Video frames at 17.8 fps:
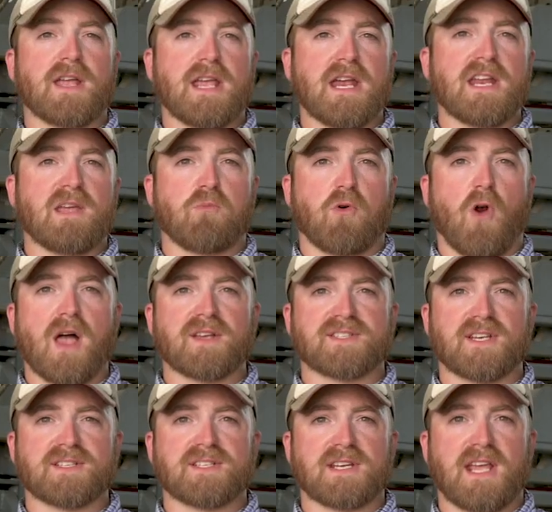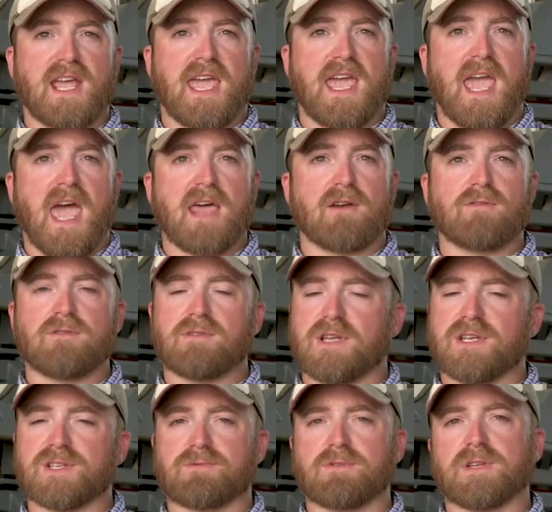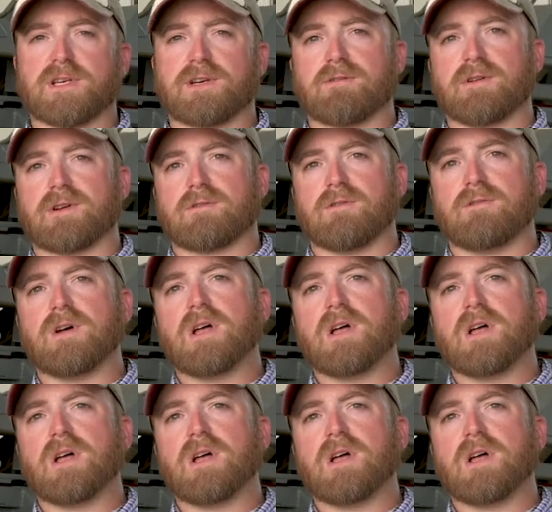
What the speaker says: to any processing of cattle is really critical.